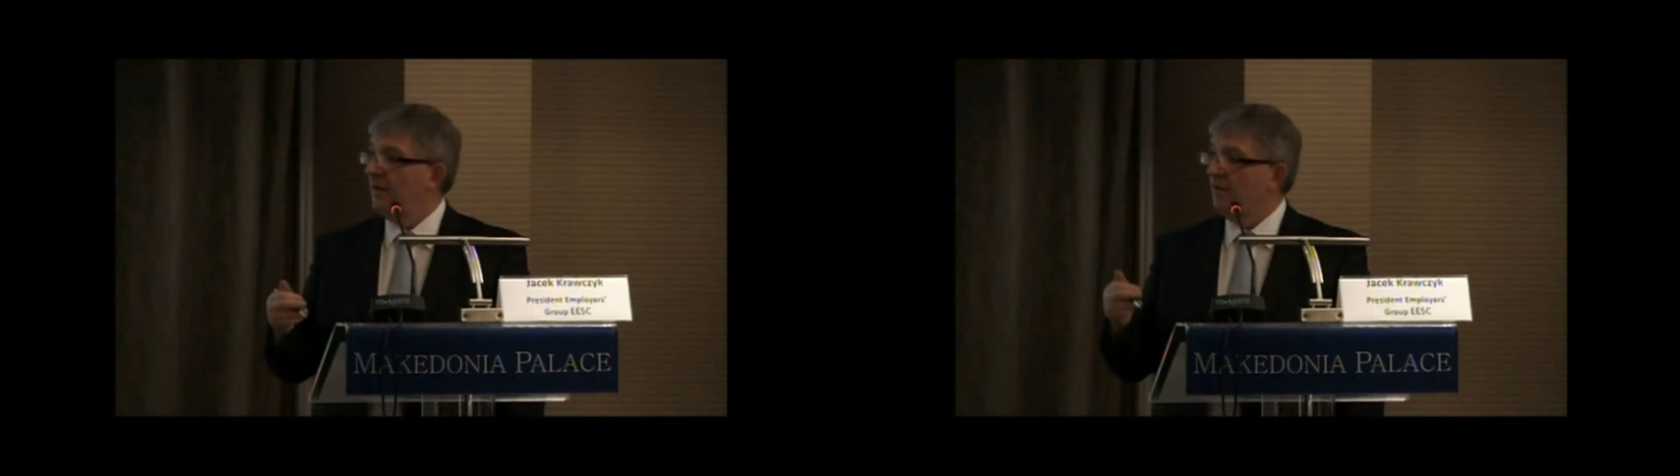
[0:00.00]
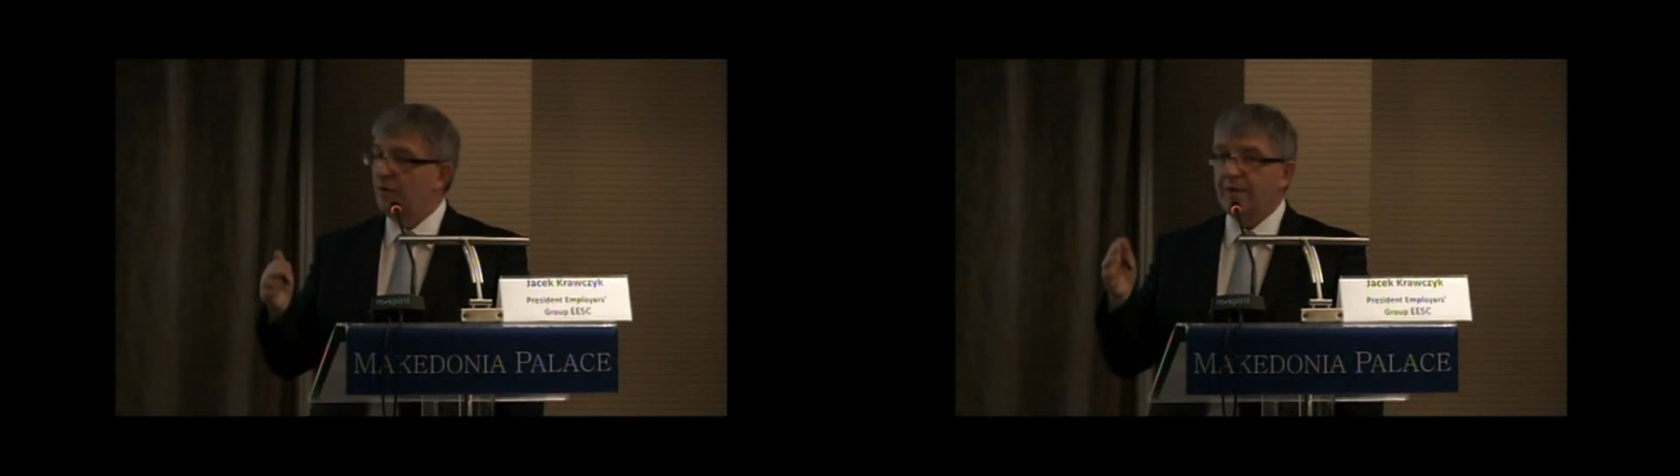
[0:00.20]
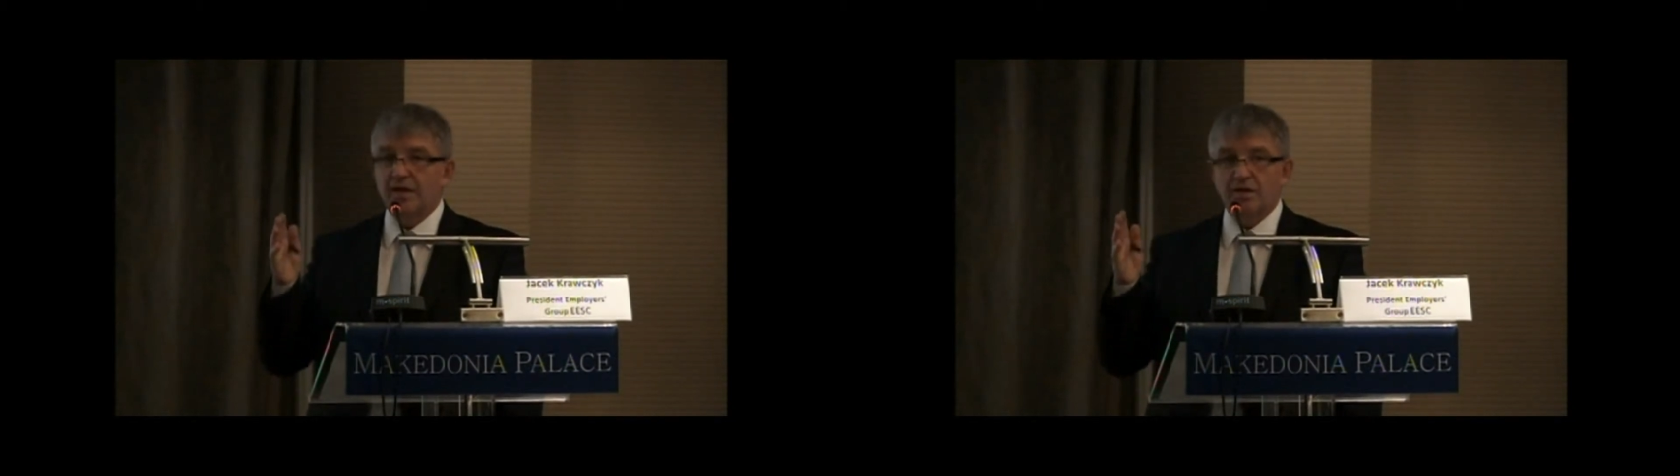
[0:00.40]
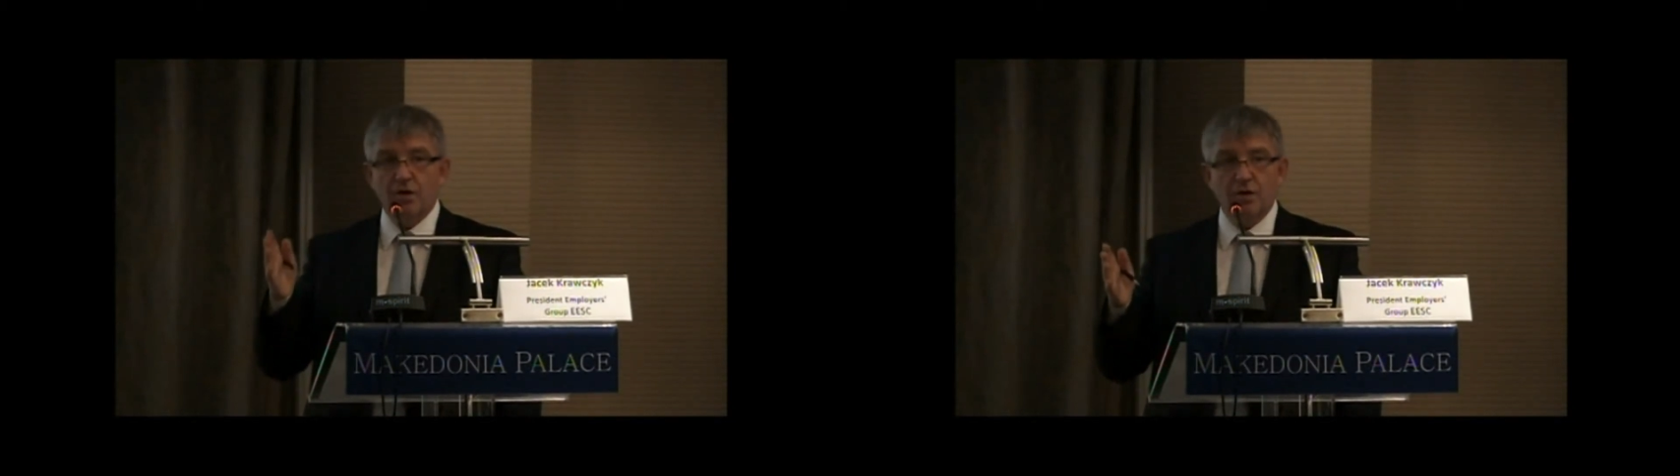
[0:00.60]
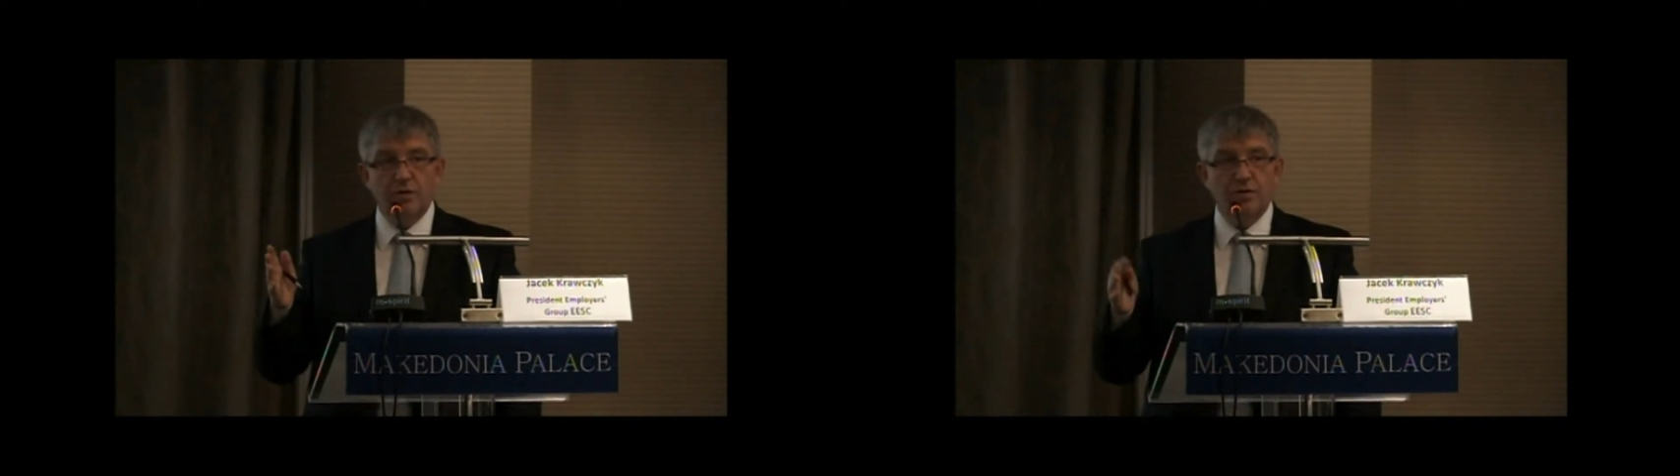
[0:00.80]
where we can
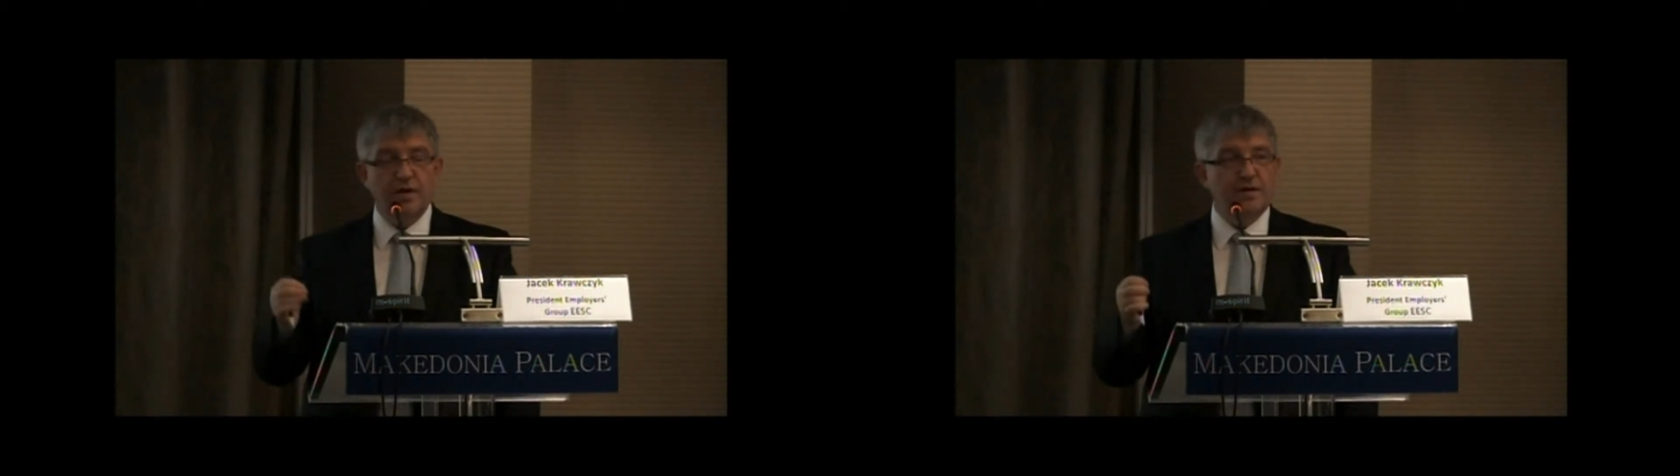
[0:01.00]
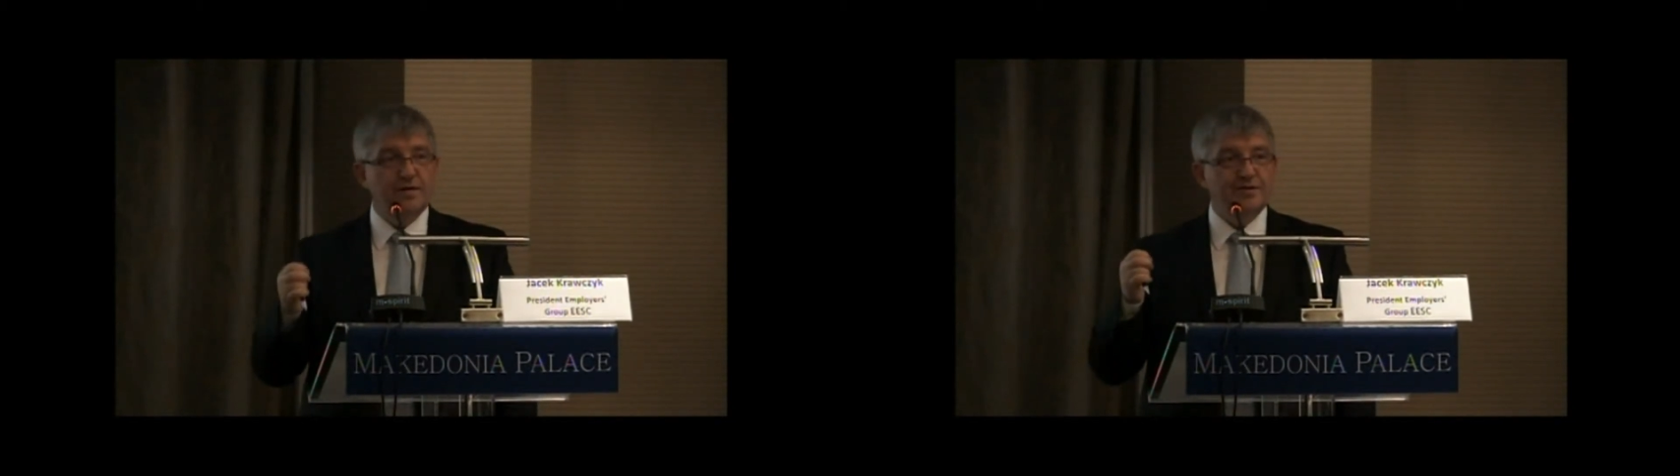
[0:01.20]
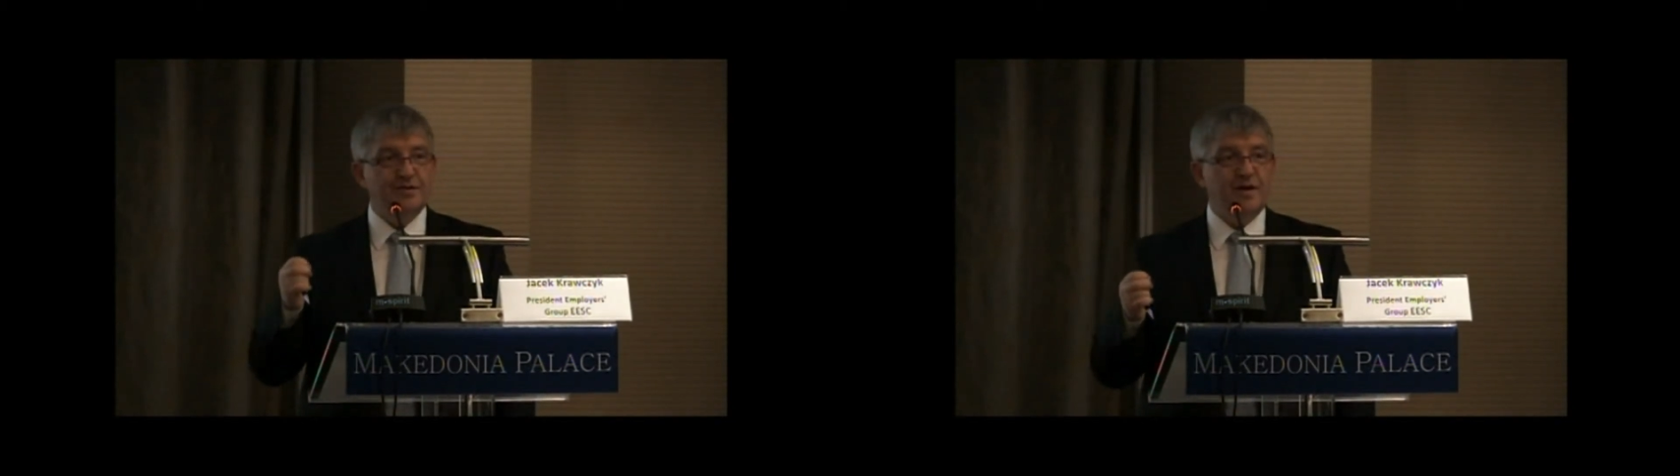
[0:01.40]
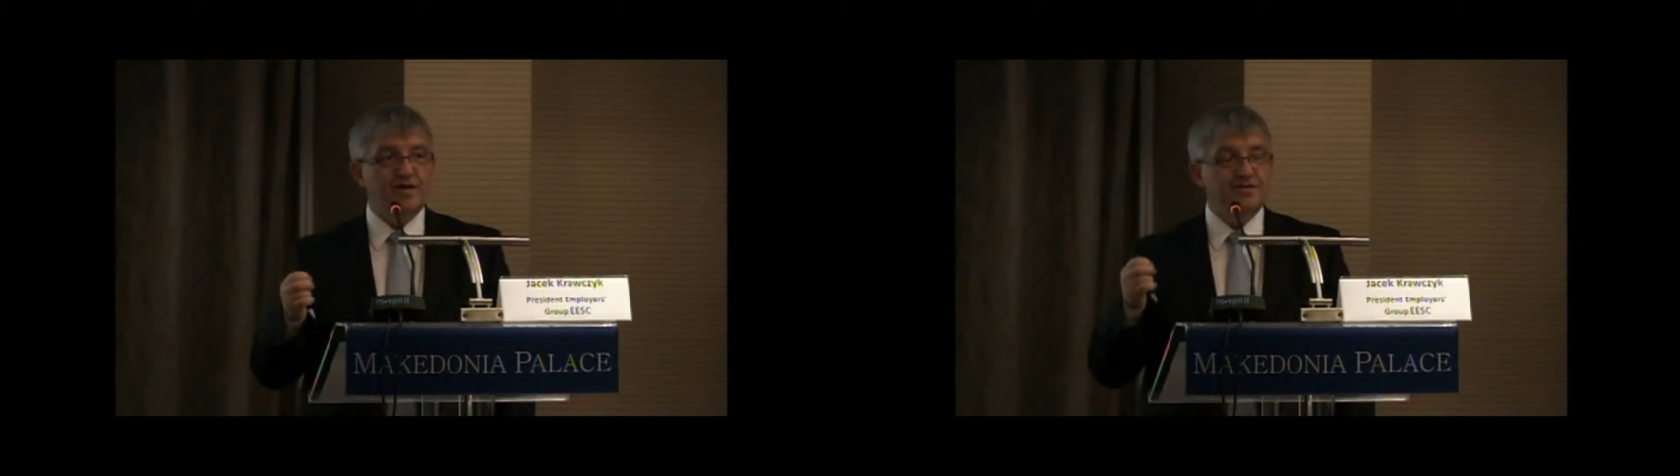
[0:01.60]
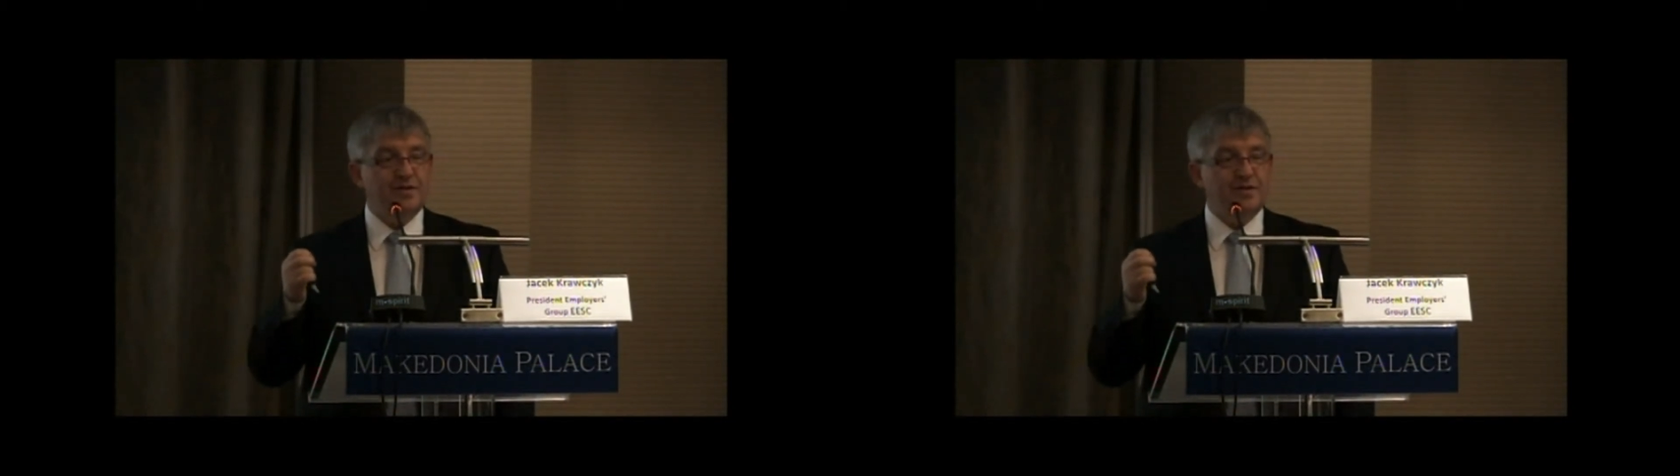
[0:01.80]
go and discuss